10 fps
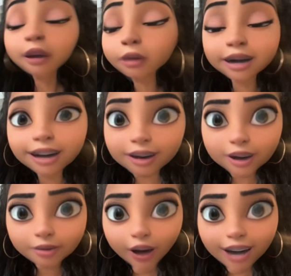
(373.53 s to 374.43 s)
My
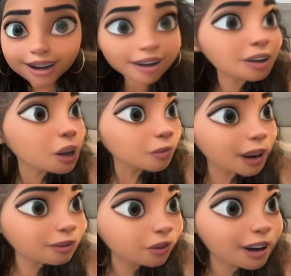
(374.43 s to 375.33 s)
daughter's father,
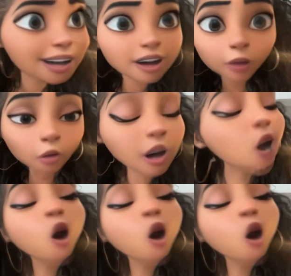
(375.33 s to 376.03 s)
my friends, my whatever.